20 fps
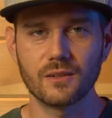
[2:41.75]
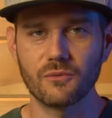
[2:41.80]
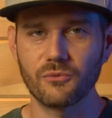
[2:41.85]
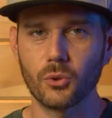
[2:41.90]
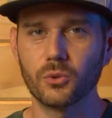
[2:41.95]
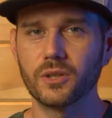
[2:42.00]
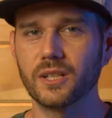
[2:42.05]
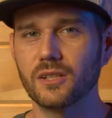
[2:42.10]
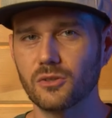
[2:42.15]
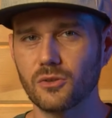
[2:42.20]
the
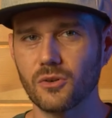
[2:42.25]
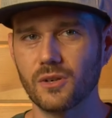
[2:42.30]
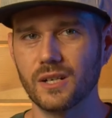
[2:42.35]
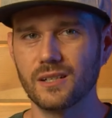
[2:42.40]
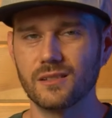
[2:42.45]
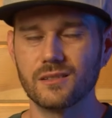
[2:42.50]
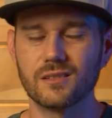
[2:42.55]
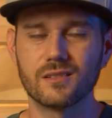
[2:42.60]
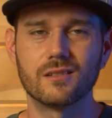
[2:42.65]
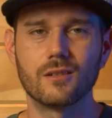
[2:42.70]
folding
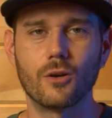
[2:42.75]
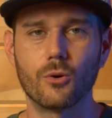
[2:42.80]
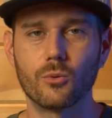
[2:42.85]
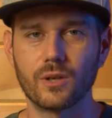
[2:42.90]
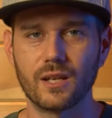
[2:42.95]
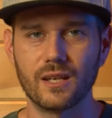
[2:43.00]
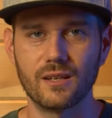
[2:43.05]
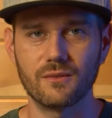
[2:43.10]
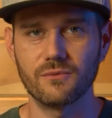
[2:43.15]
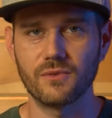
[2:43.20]
screens
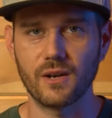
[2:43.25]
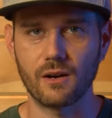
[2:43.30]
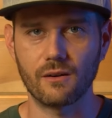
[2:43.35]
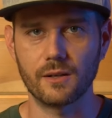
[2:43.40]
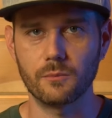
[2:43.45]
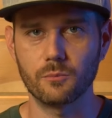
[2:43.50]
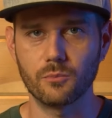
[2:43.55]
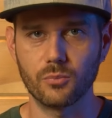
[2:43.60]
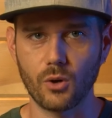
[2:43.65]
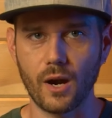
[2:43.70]
don't get
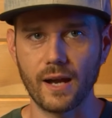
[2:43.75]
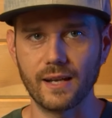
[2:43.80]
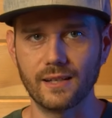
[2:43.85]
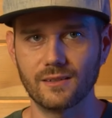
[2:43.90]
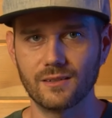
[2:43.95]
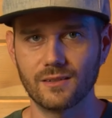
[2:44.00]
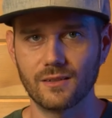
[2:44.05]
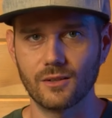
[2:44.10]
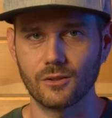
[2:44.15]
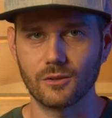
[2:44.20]
very
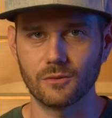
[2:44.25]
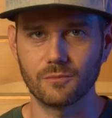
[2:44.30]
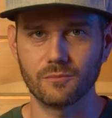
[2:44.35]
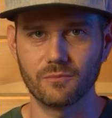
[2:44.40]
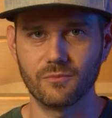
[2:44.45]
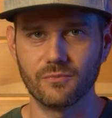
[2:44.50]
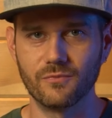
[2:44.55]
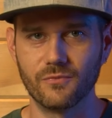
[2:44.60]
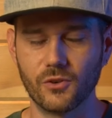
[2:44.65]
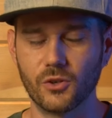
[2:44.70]
bright. They're
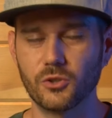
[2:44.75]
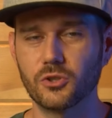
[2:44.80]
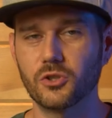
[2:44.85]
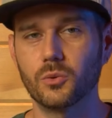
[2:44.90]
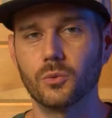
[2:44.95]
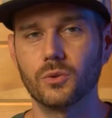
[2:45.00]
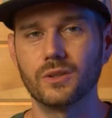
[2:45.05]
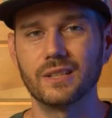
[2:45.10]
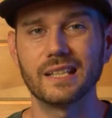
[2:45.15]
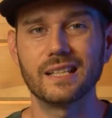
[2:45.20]

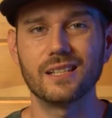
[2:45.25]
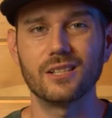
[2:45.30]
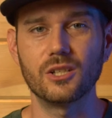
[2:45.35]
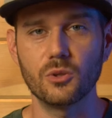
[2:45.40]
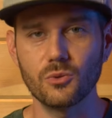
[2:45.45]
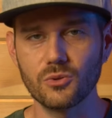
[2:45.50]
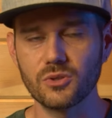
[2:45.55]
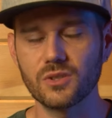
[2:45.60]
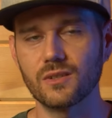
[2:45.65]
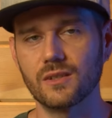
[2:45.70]
virtually
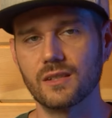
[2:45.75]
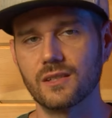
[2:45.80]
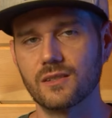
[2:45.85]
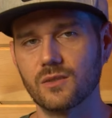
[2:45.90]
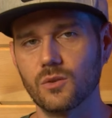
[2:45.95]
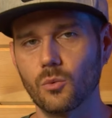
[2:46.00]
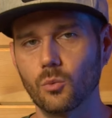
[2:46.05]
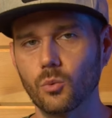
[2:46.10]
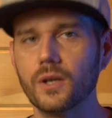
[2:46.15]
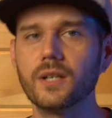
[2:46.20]

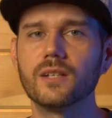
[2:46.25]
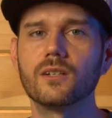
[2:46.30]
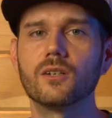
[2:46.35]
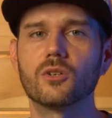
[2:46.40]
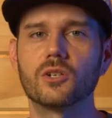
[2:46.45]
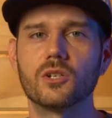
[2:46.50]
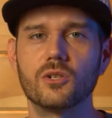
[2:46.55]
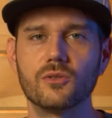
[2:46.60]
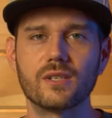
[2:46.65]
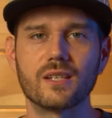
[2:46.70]
useless when
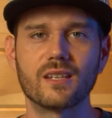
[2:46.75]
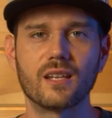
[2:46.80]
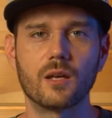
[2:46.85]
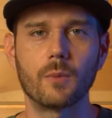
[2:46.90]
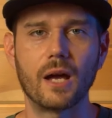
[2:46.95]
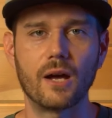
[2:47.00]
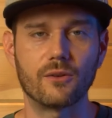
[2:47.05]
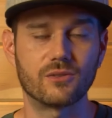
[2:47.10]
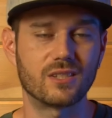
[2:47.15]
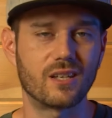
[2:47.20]
you're using
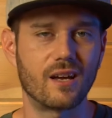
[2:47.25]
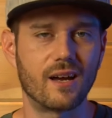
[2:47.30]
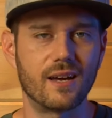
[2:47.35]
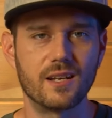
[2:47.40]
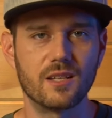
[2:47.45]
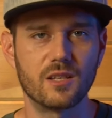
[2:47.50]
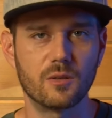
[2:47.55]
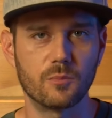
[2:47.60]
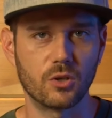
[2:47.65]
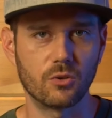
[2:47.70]
them outside
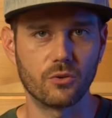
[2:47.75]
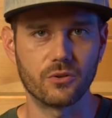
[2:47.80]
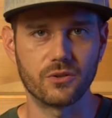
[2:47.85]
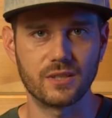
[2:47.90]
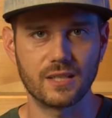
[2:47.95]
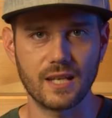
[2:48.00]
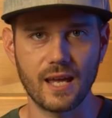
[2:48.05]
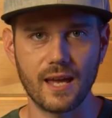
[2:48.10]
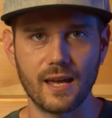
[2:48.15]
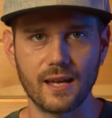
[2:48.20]
in the middle of the
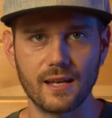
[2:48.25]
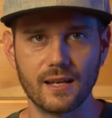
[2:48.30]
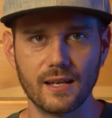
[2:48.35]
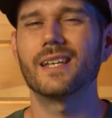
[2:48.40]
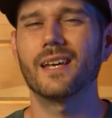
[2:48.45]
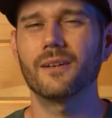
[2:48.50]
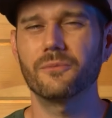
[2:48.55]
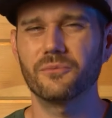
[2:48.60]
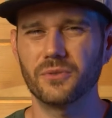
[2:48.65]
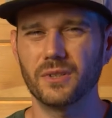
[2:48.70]
day.
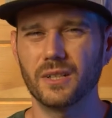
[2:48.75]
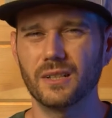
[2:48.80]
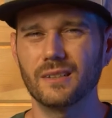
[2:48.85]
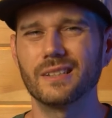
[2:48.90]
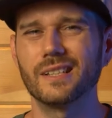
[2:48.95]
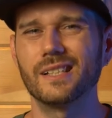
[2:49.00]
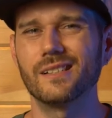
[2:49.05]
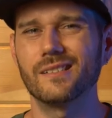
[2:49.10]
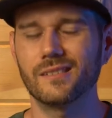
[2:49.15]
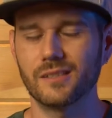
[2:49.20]

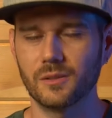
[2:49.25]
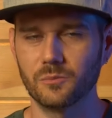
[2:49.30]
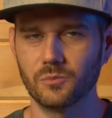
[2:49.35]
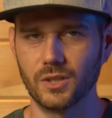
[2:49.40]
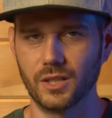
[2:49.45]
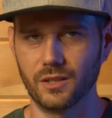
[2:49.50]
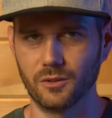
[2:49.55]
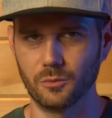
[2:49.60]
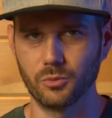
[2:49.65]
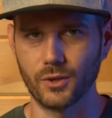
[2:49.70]
Definitely some
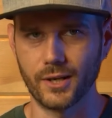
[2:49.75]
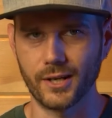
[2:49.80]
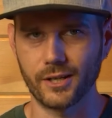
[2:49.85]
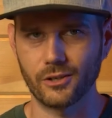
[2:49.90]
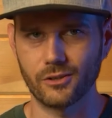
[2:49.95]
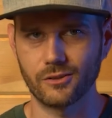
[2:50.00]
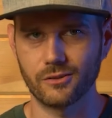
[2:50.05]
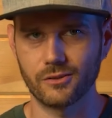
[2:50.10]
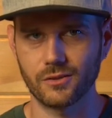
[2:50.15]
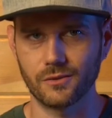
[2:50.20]
deal
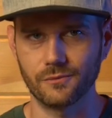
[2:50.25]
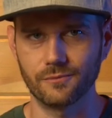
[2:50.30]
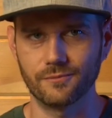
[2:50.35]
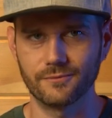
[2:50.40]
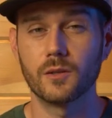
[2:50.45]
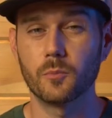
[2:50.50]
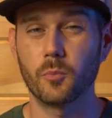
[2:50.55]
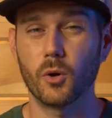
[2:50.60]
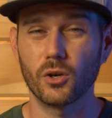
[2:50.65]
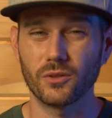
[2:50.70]
breakers.
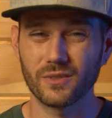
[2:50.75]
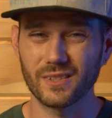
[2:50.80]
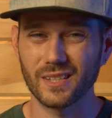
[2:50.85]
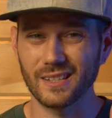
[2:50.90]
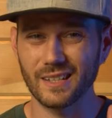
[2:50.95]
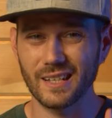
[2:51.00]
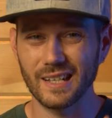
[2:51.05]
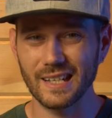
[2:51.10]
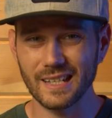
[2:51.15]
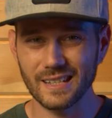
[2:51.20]
The part
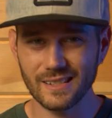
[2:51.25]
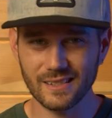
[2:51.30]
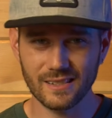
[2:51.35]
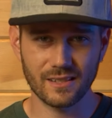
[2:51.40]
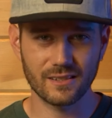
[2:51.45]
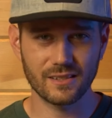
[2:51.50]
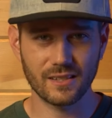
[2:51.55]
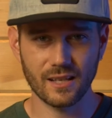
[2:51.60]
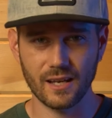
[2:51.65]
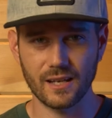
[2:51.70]
that is
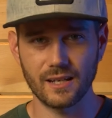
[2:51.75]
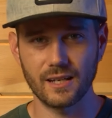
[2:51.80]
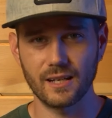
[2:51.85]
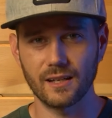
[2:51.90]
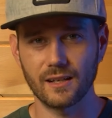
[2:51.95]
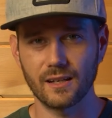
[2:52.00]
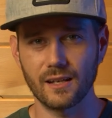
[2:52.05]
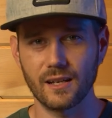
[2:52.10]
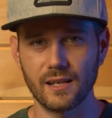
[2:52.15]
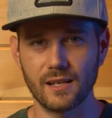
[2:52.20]

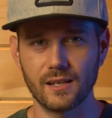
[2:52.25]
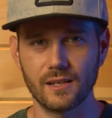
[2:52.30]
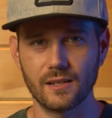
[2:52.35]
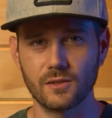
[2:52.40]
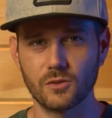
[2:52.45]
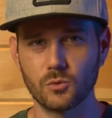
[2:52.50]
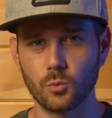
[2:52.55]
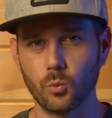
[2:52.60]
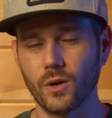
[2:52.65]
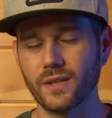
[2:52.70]
exciting
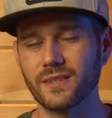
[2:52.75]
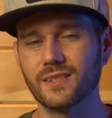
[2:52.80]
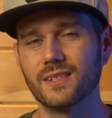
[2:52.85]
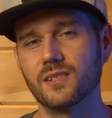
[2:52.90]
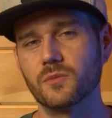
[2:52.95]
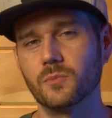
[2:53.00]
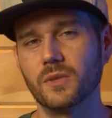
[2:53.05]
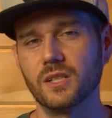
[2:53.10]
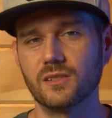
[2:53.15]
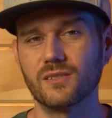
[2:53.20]
is what
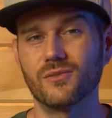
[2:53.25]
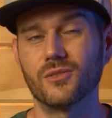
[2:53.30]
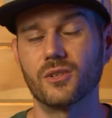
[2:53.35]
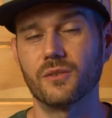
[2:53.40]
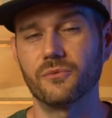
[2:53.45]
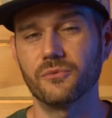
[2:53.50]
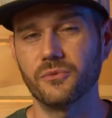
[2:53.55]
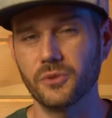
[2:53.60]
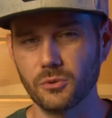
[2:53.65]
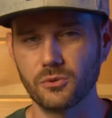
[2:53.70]
this means for the
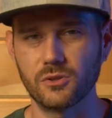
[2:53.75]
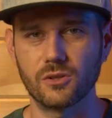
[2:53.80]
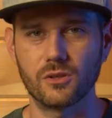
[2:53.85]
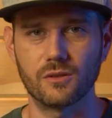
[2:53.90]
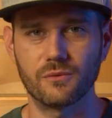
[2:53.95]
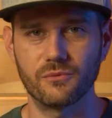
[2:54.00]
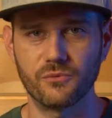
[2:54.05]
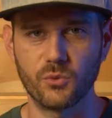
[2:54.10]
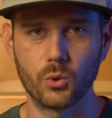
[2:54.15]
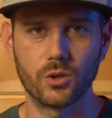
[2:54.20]

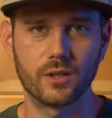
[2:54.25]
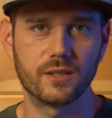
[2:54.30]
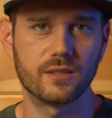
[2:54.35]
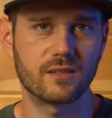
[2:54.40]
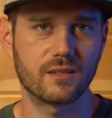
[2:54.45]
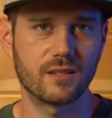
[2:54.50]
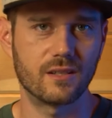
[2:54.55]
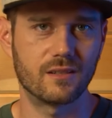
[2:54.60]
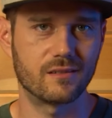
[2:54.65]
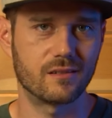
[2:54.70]
future. For
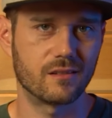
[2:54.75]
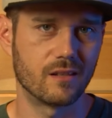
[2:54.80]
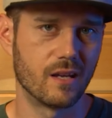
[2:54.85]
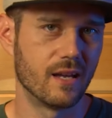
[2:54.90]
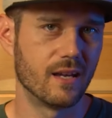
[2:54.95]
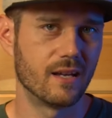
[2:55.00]
instance,